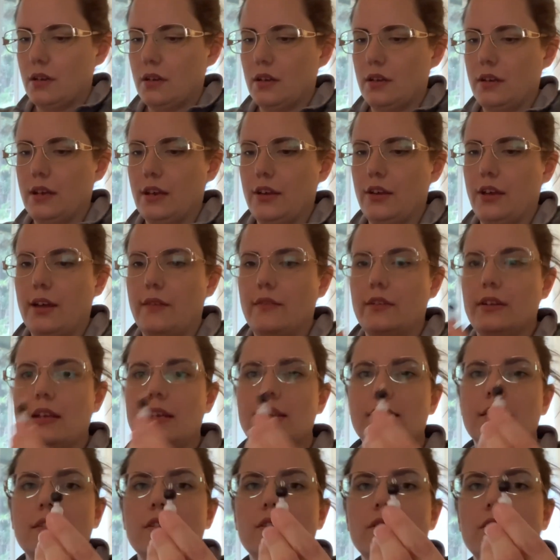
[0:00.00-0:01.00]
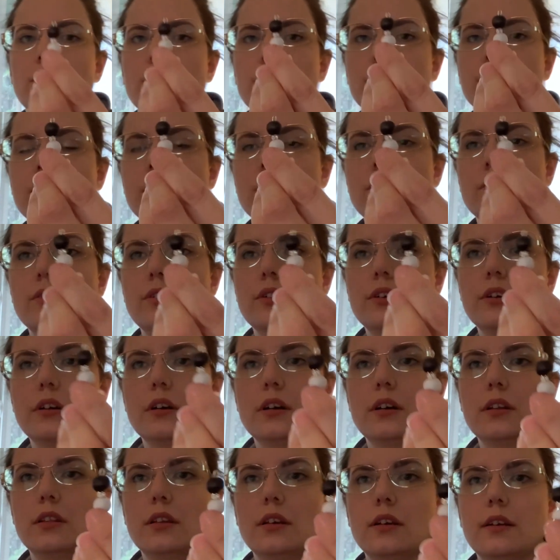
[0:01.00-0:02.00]
Now you have a nice closed little hook
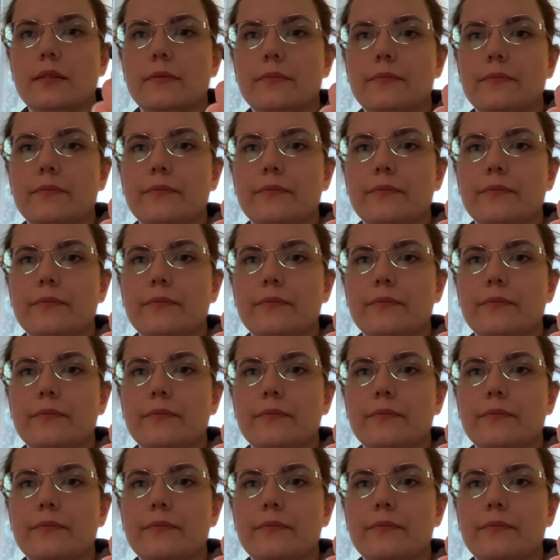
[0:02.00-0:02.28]
on there.